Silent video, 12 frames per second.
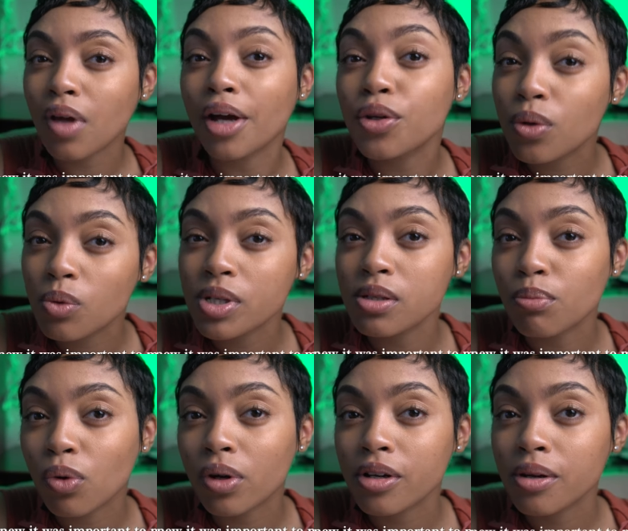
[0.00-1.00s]
I knew it was
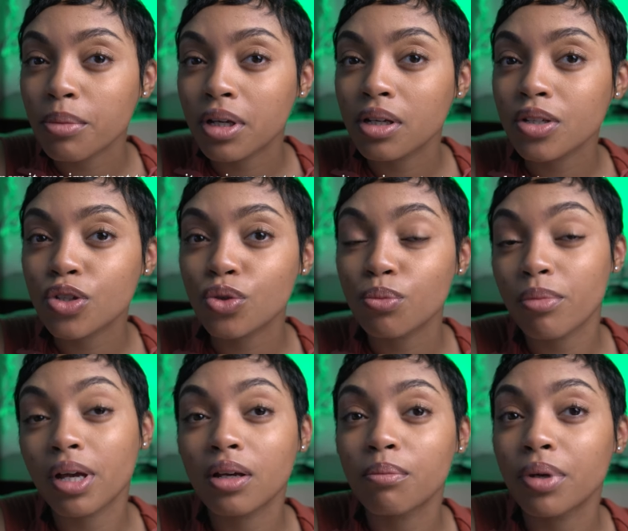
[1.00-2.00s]
important to me to
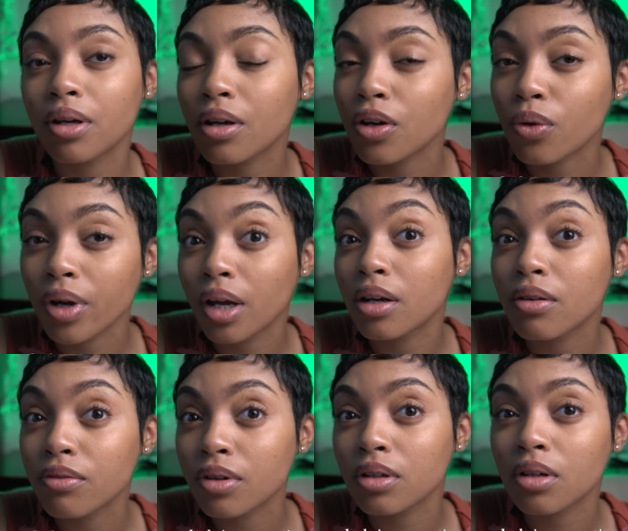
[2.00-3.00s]
make being a
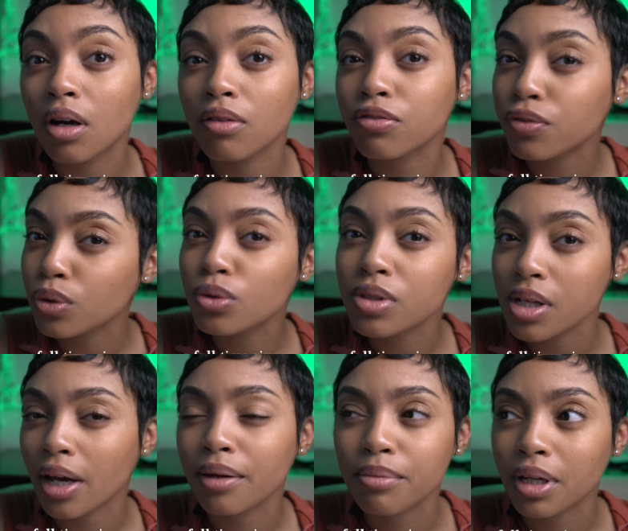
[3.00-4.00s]
creative a full
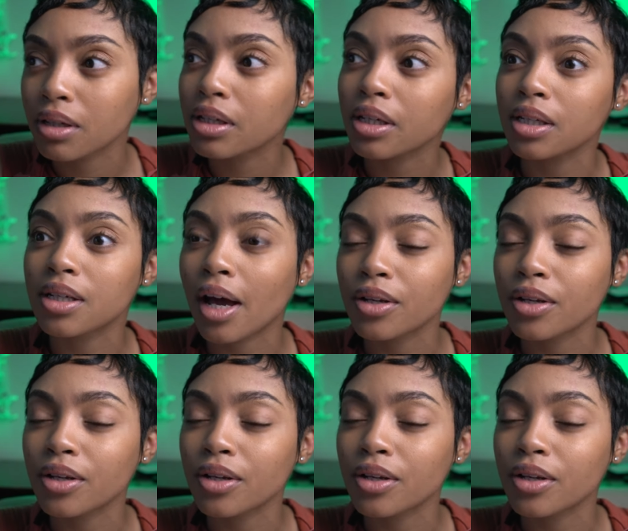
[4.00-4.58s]
time gig.